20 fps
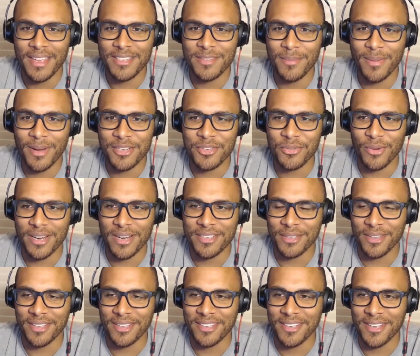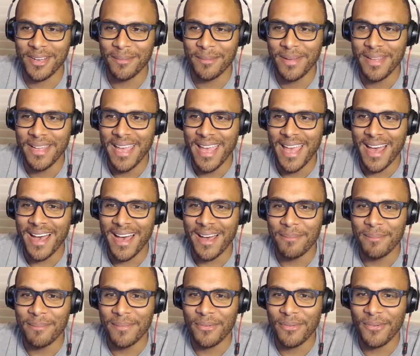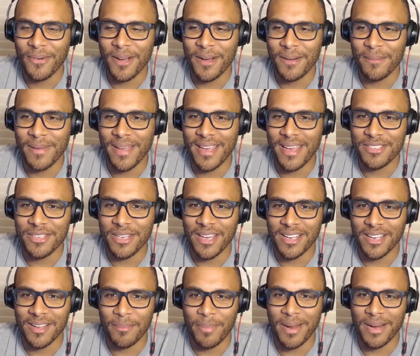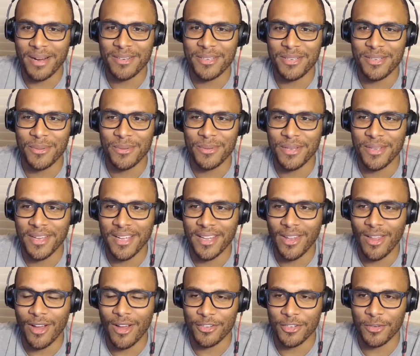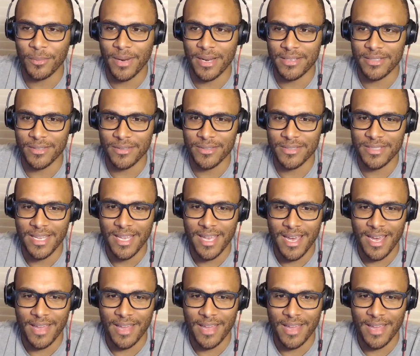as much rental income um, from as uh, compared to, to uh, long term rentals.